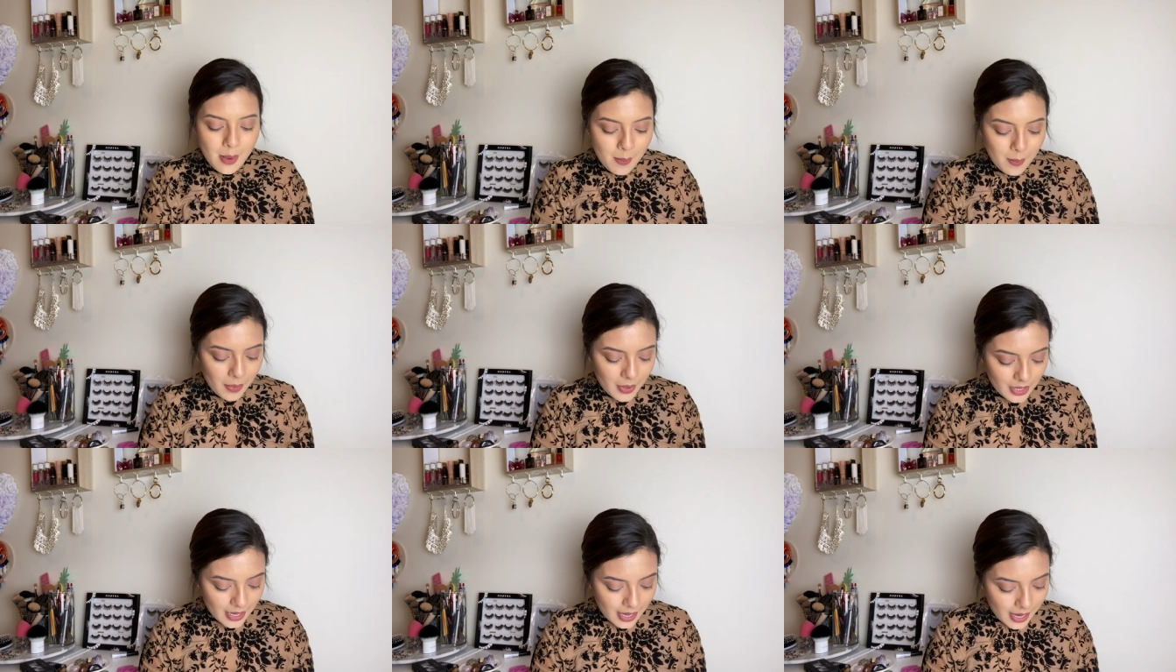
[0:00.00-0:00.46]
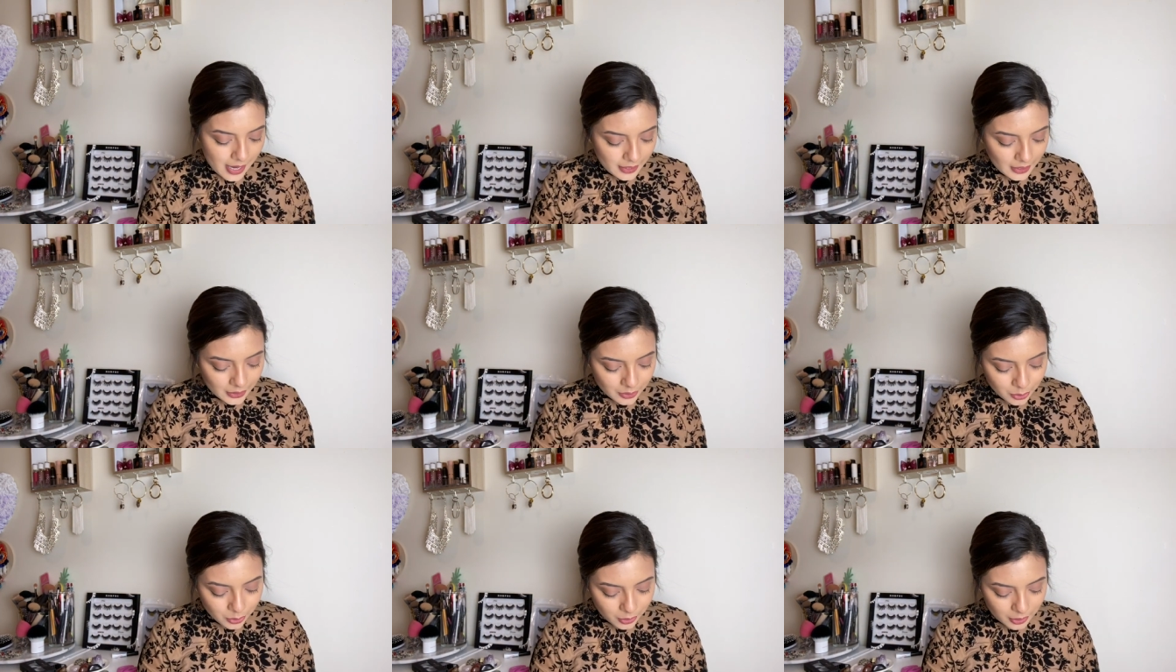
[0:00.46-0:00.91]
But
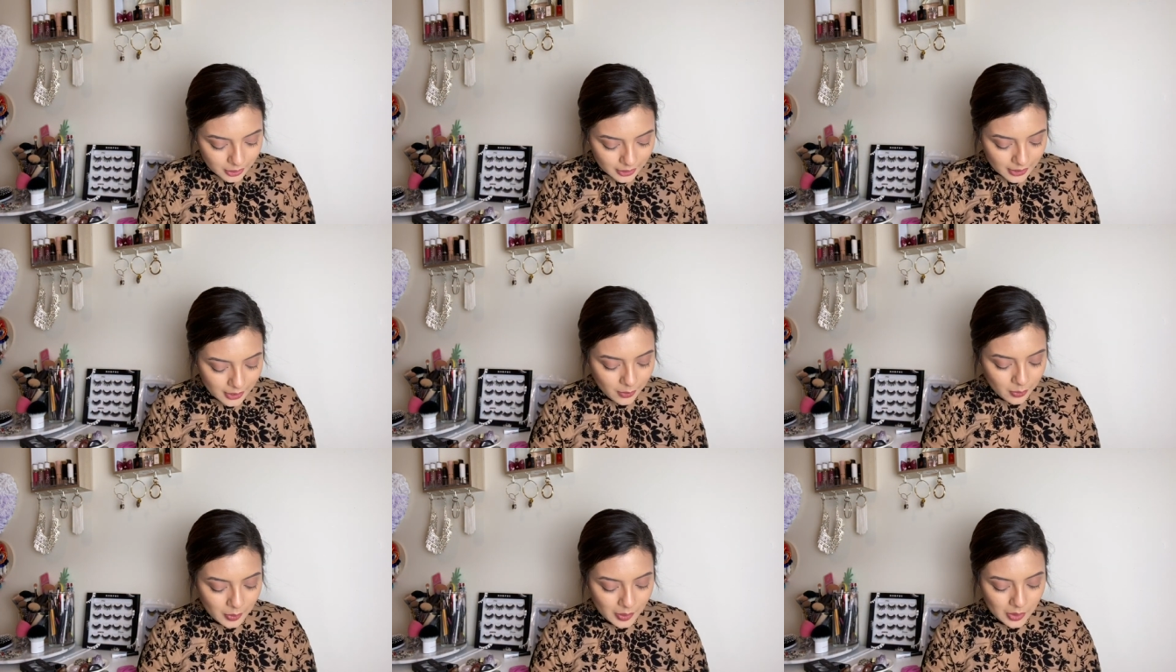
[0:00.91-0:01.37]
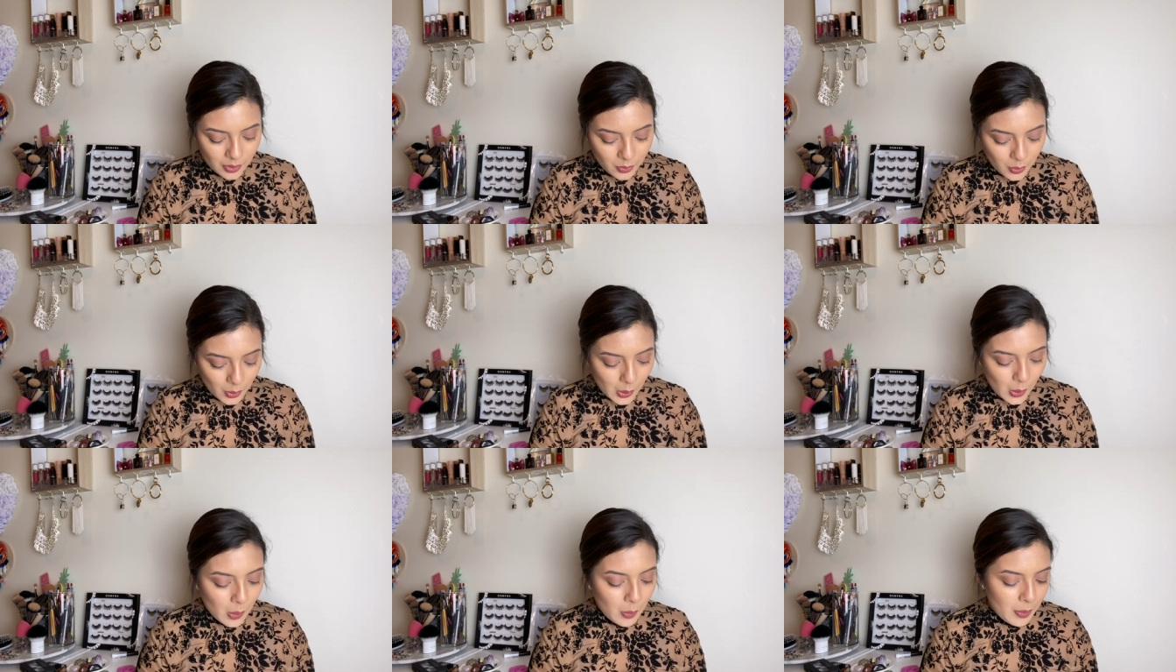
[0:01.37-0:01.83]
actually, when you
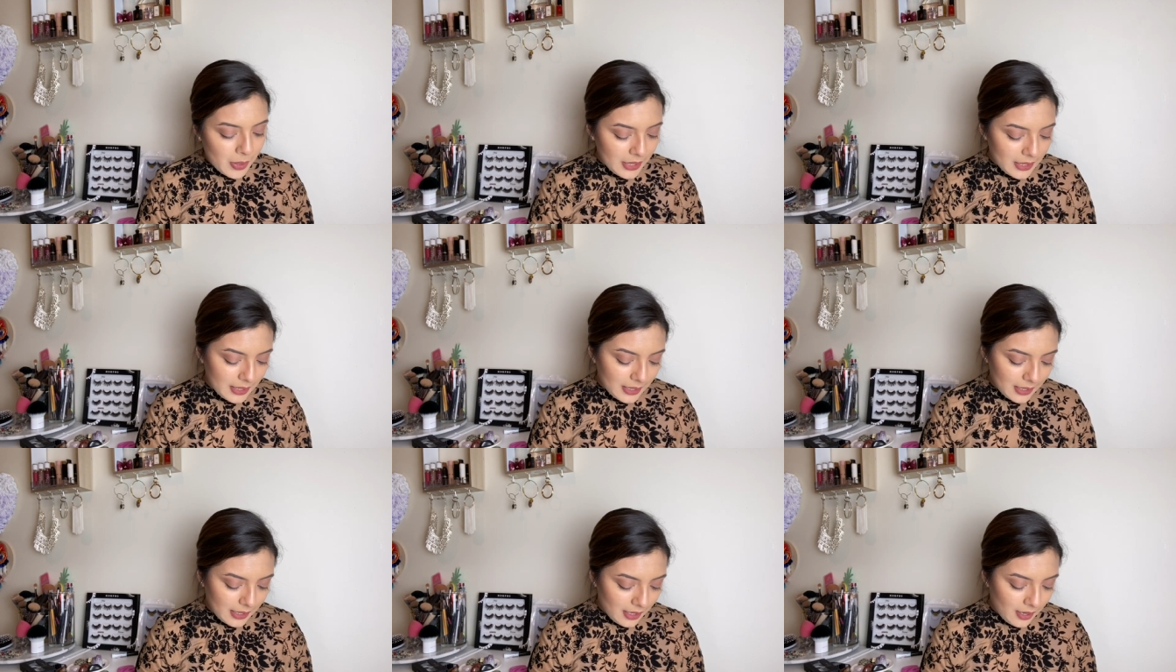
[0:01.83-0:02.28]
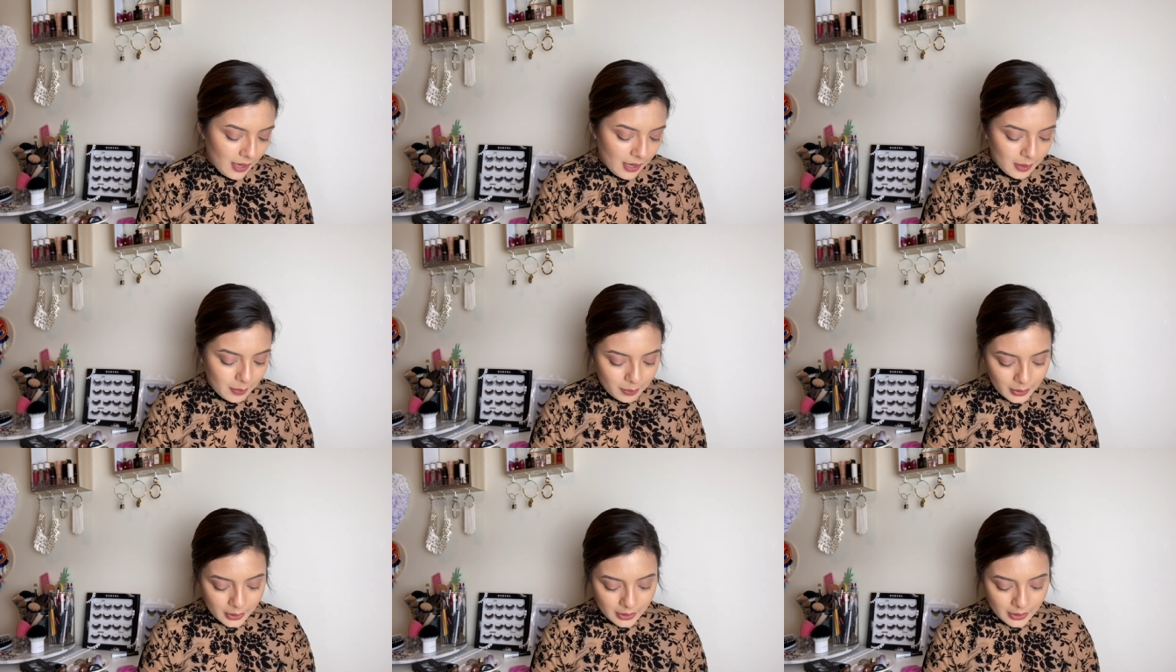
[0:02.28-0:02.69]
open it up,